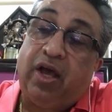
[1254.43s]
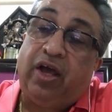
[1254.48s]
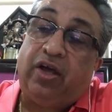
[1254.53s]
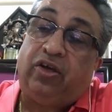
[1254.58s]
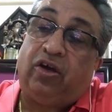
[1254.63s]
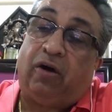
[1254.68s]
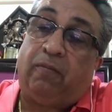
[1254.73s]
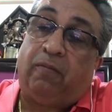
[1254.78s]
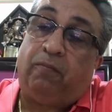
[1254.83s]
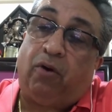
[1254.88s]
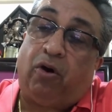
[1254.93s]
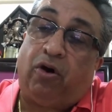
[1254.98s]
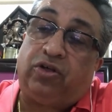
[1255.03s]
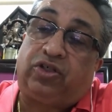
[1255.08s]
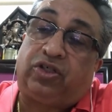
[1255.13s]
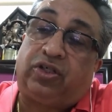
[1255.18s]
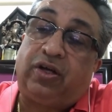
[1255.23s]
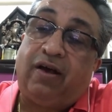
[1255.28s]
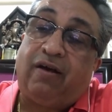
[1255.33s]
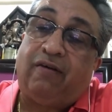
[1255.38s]
Your most
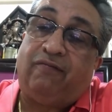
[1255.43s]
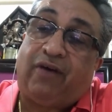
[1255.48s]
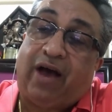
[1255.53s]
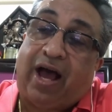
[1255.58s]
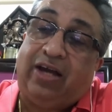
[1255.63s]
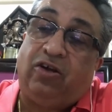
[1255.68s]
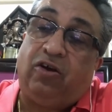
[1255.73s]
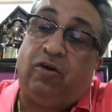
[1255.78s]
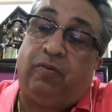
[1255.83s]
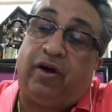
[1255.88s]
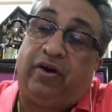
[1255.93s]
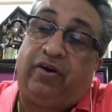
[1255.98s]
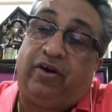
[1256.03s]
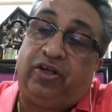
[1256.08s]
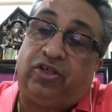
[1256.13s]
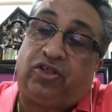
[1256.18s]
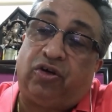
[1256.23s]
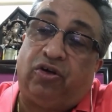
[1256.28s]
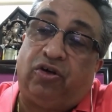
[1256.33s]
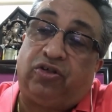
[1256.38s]
valuable
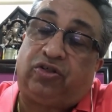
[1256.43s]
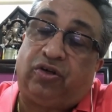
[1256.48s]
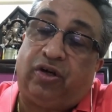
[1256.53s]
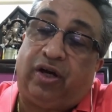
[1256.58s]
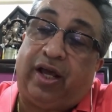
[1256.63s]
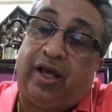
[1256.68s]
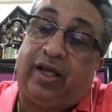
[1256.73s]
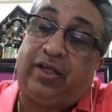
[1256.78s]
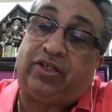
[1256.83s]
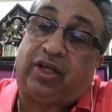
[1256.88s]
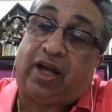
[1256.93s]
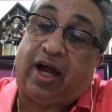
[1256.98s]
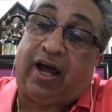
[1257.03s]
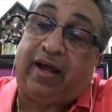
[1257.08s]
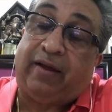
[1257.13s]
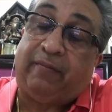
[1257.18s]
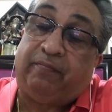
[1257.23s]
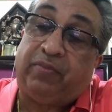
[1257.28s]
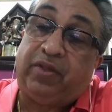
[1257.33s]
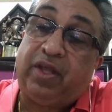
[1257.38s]
resource today is
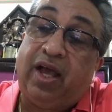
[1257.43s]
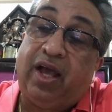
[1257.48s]
time.